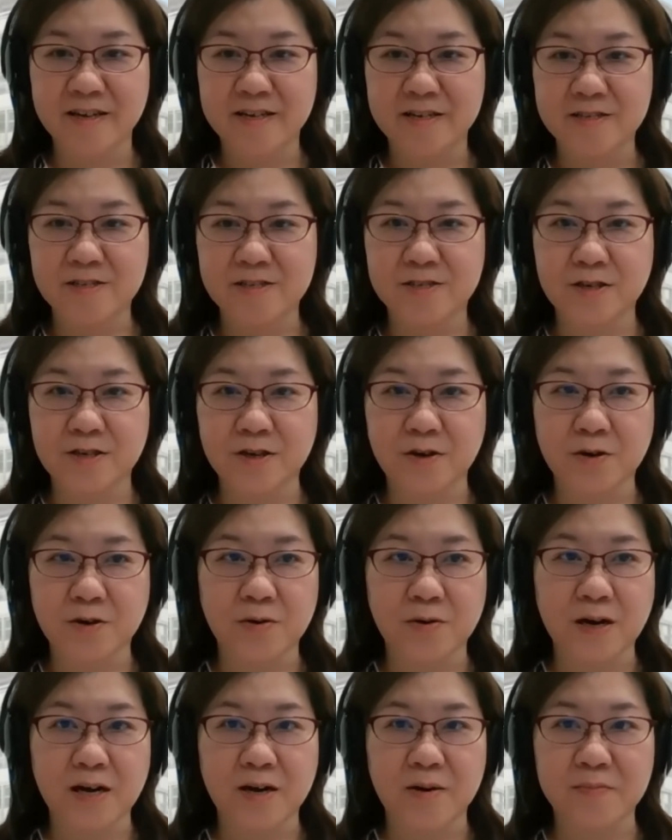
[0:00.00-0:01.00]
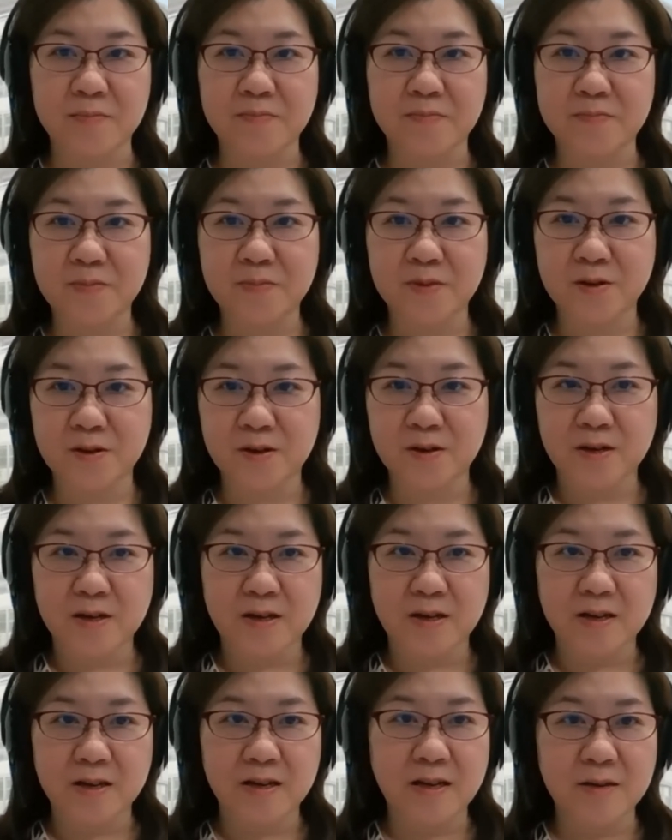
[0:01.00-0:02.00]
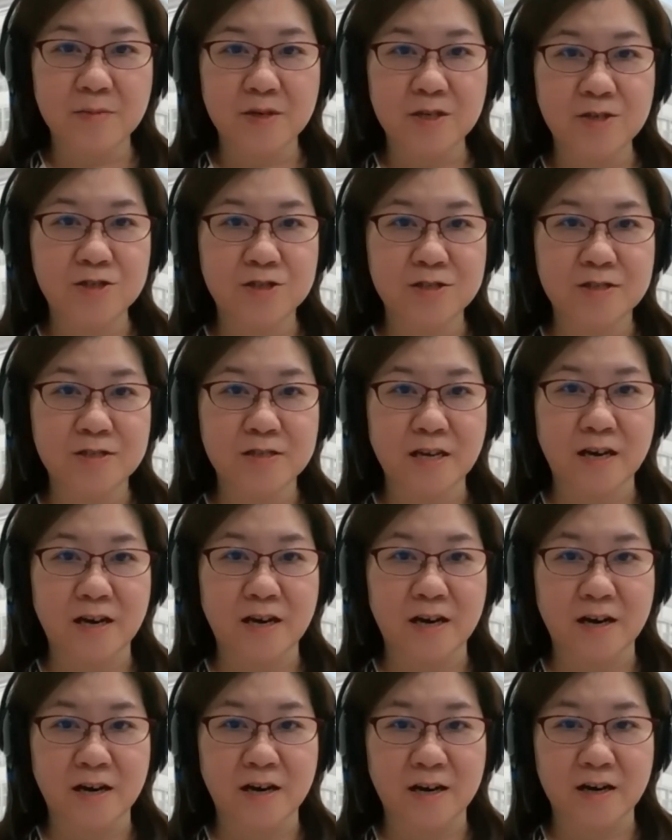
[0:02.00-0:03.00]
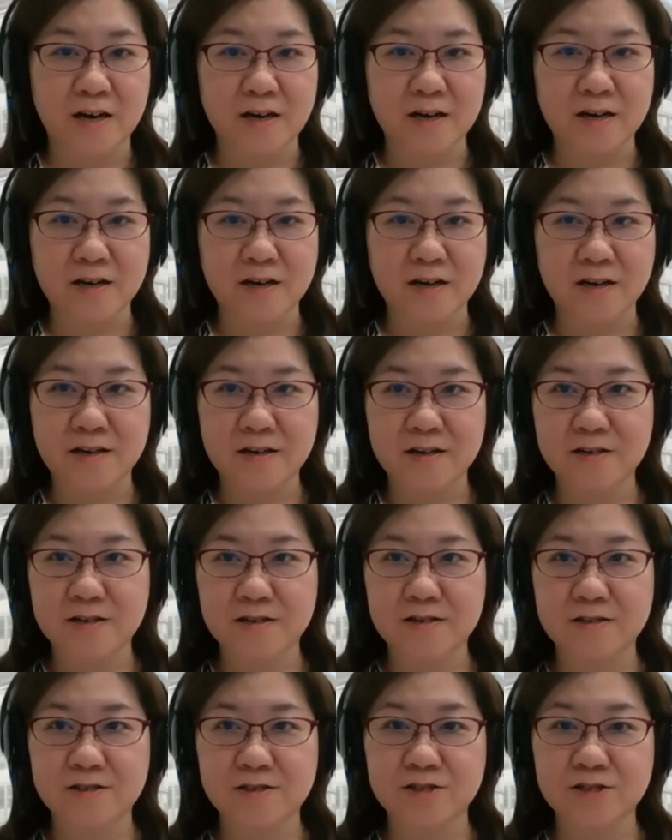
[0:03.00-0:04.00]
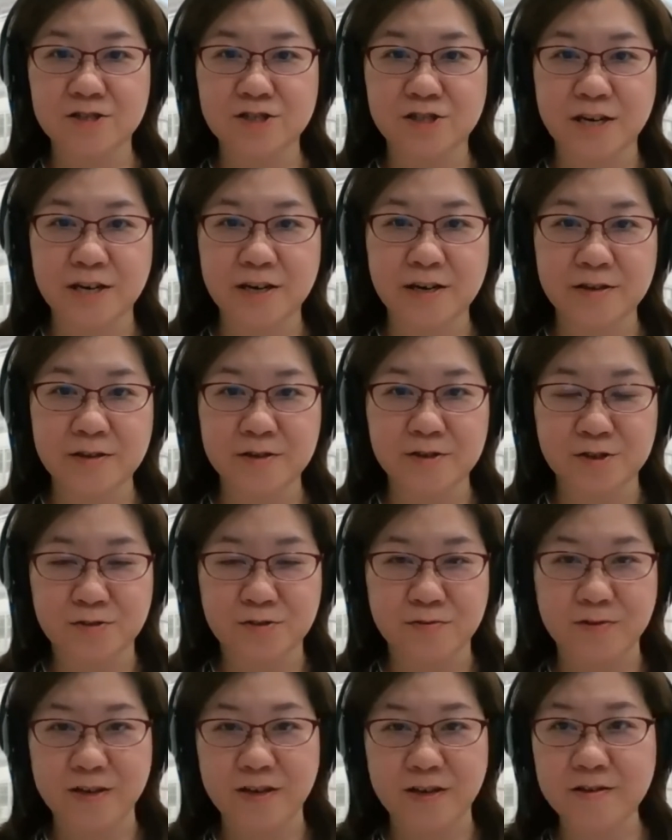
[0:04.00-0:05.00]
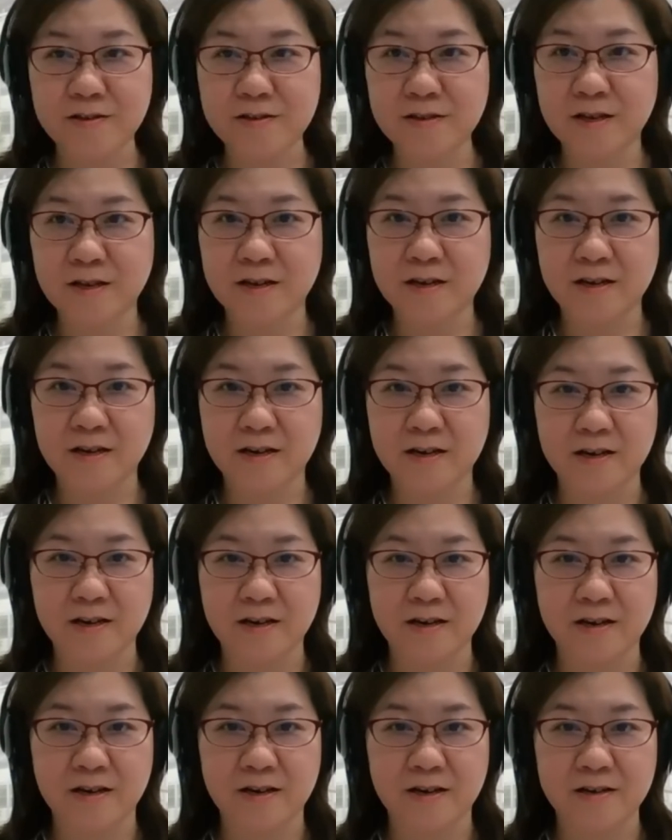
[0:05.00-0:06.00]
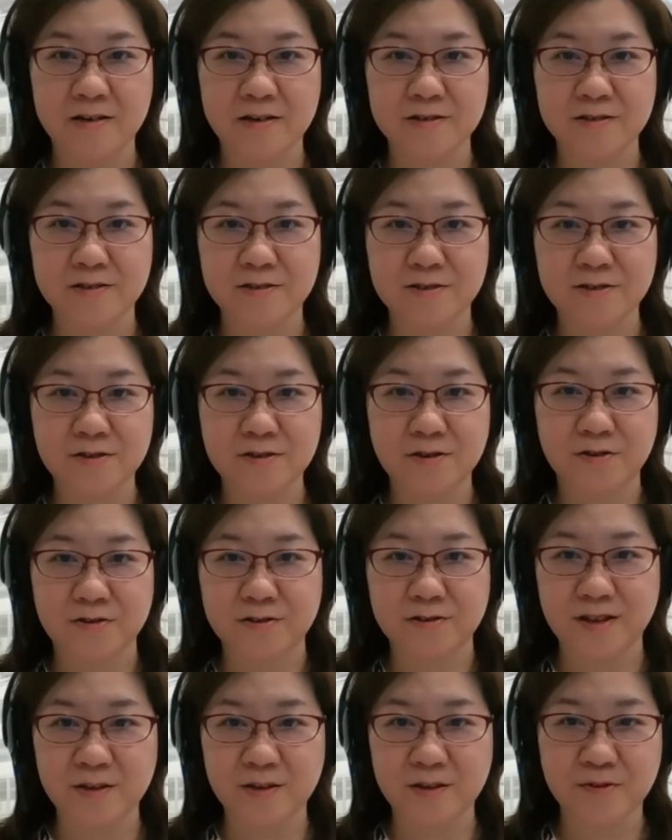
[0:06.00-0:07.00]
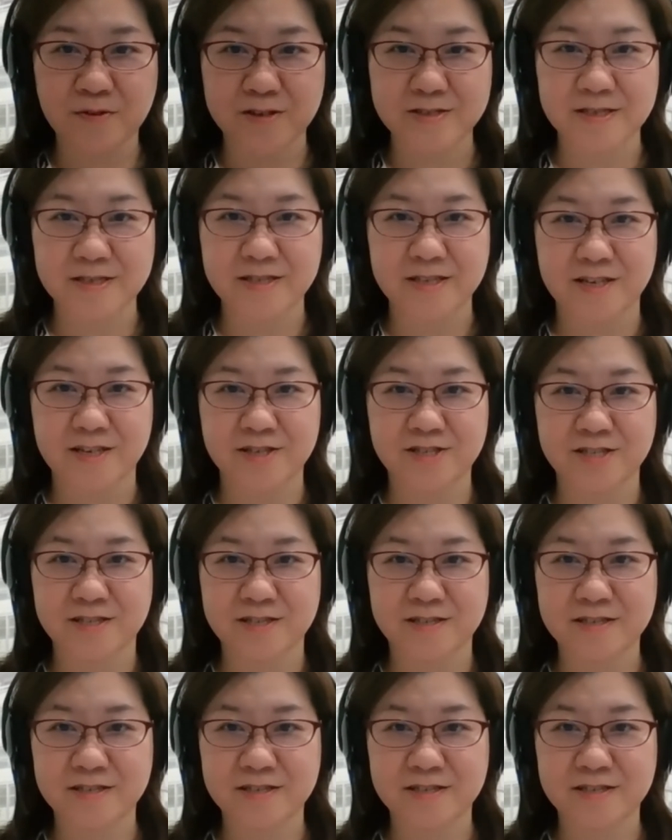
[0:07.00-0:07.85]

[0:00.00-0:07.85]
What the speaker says: So let me just share the screen on the presentation.